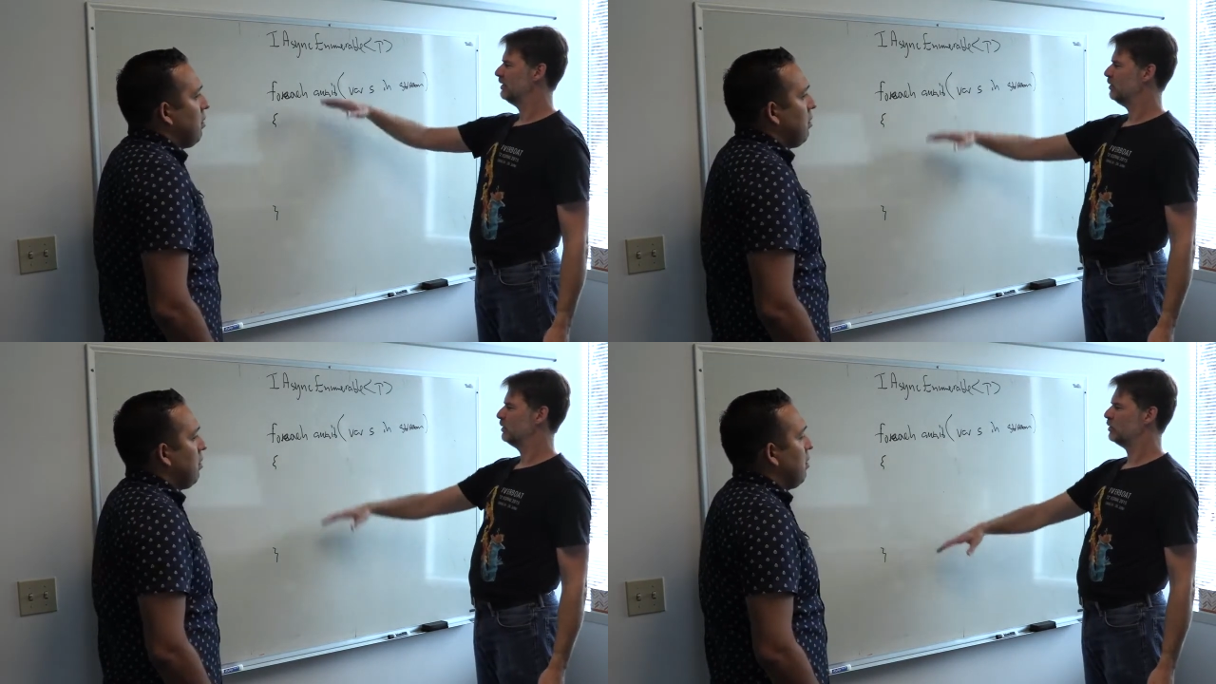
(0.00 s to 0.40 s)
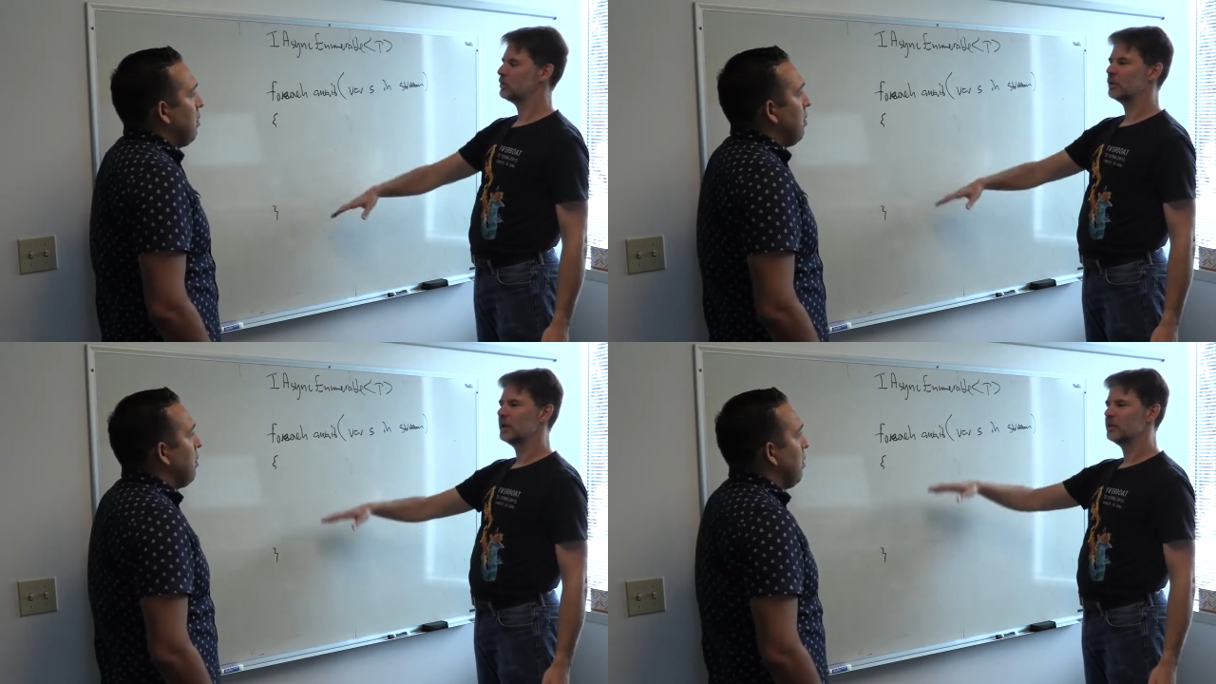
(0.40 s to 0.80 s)
Speaker 1: your
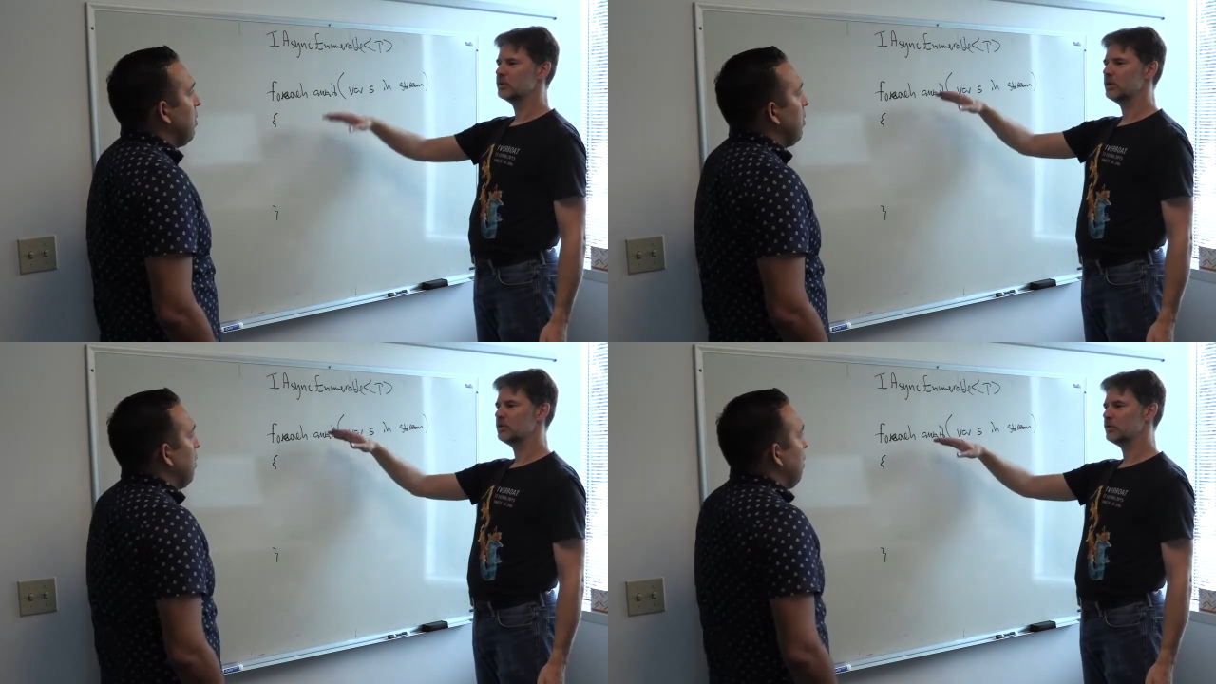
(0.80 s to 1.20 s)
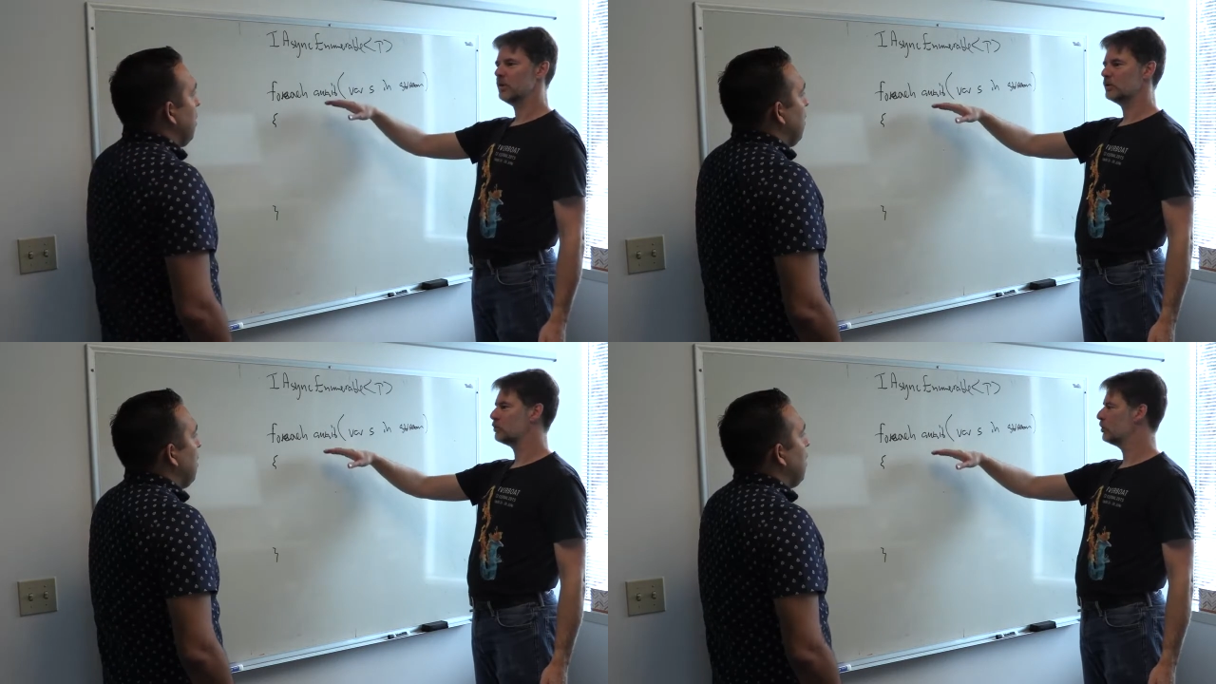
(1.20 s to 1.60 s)
usual language
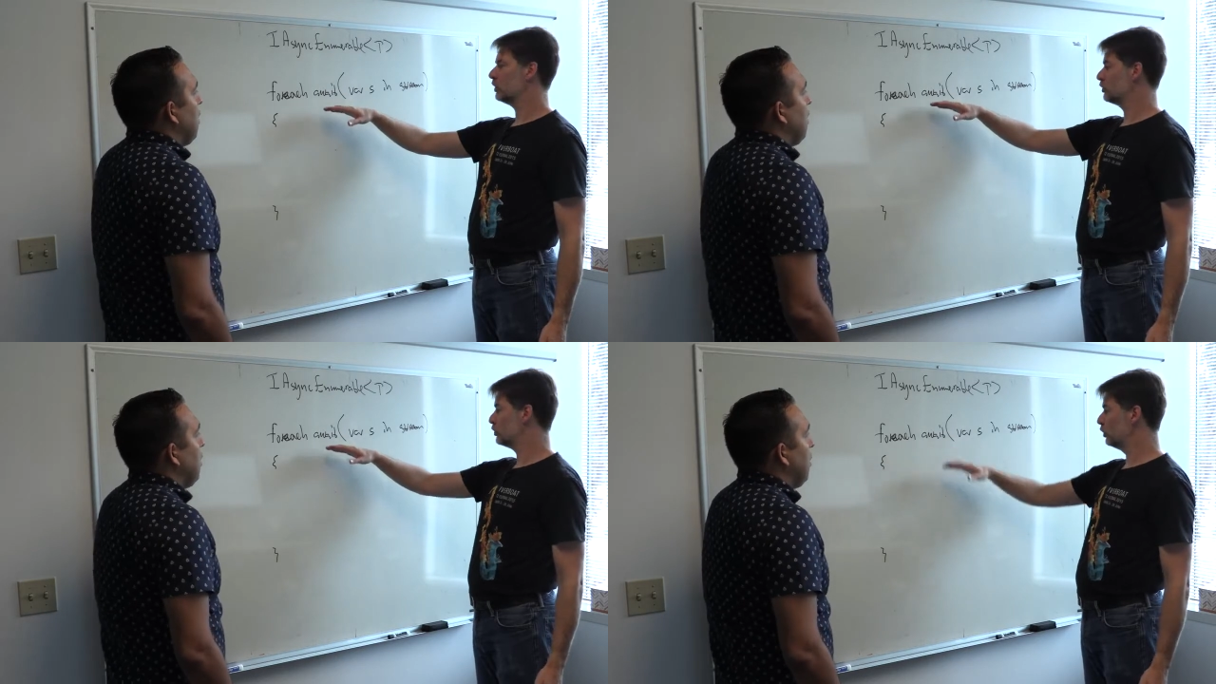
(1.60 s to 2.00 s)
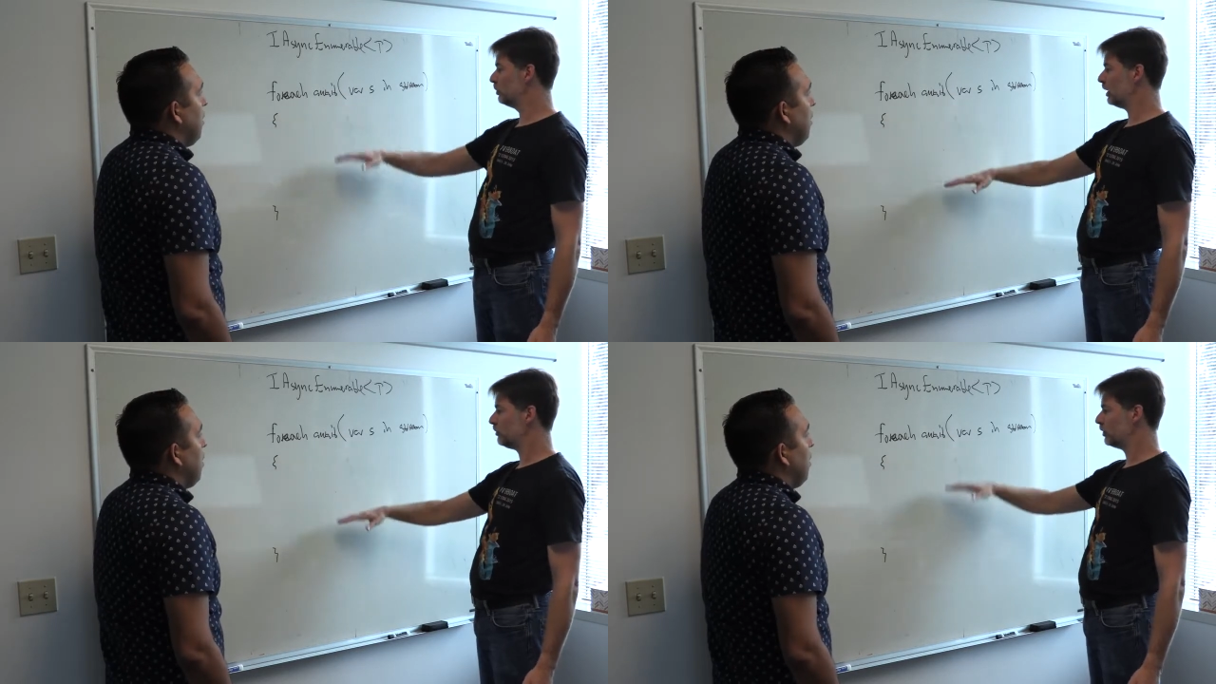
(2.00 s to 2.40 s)
constructs to
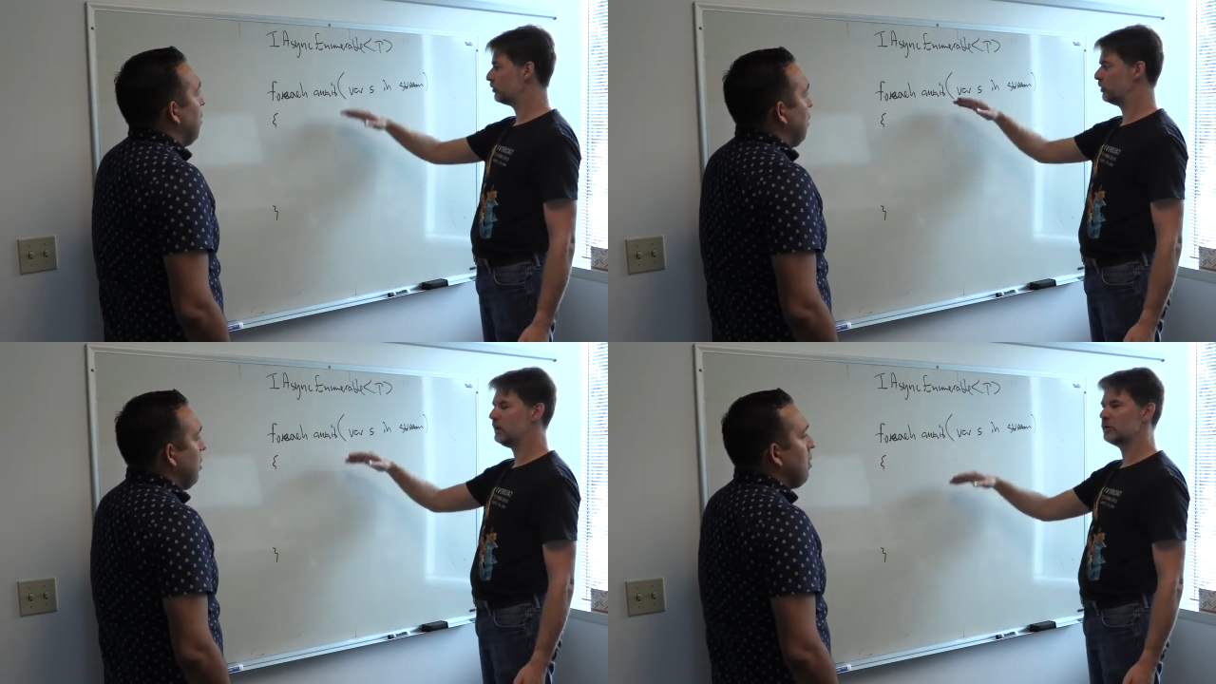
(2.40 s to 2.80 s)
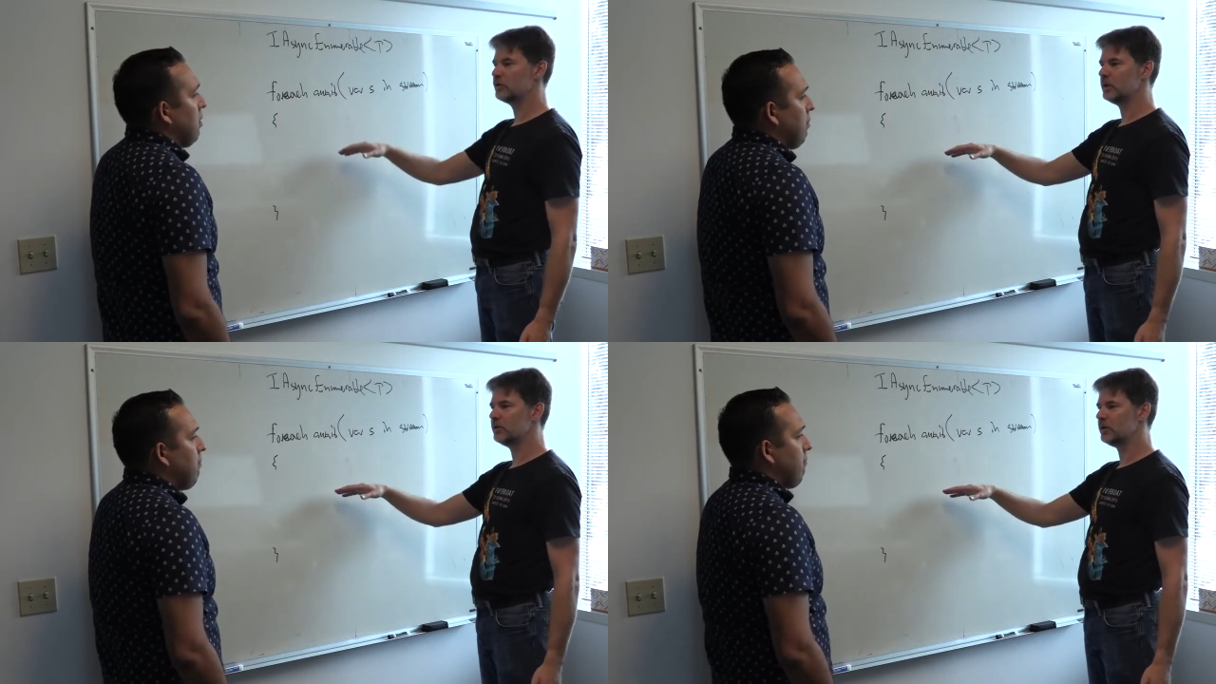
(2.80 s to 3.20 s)
consume them with for each,
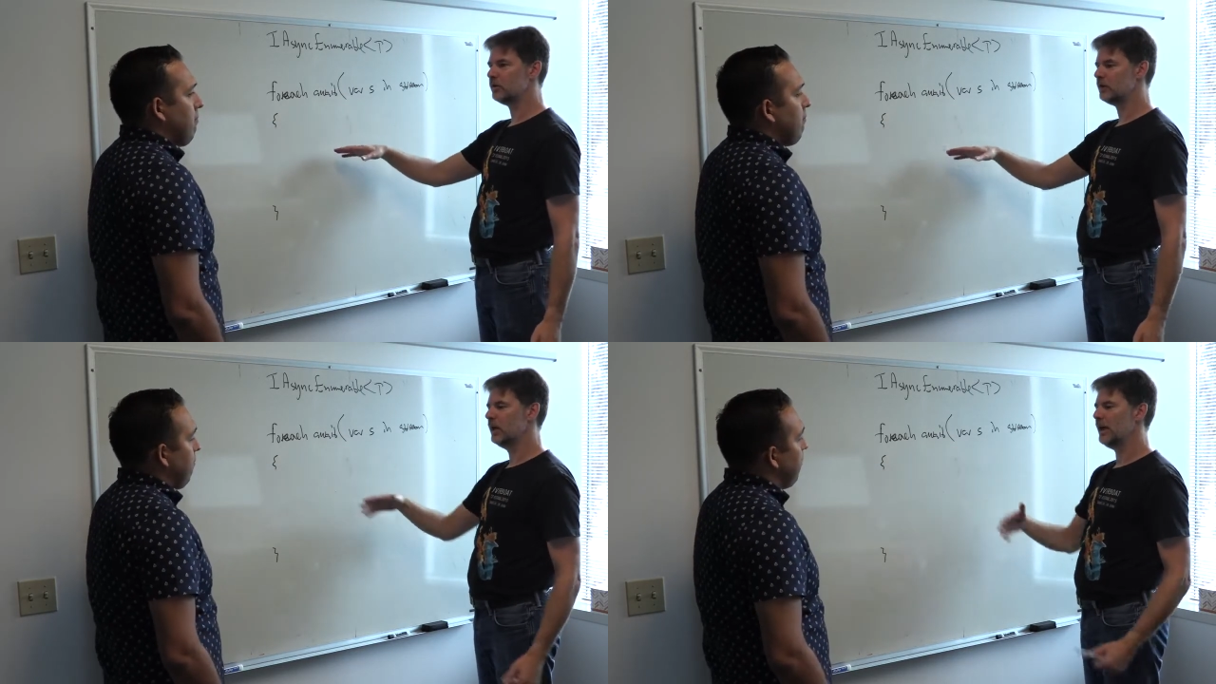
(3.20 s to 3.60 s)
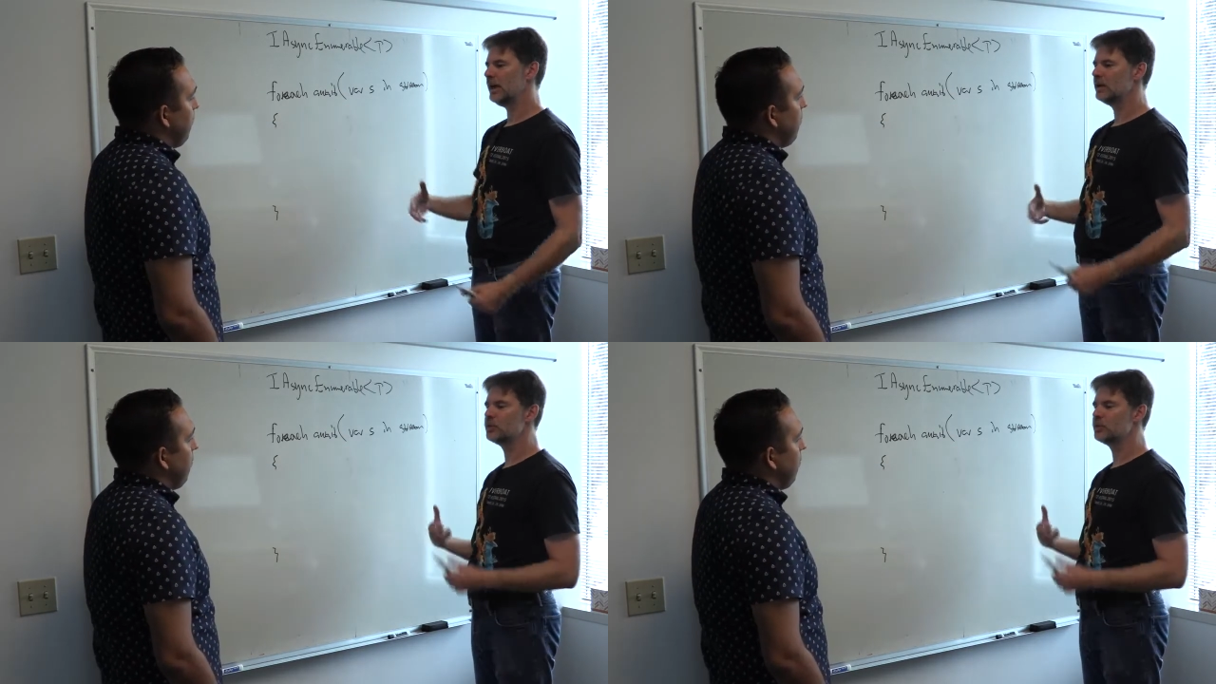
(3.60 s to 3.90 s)
for instance, mm -hmm. and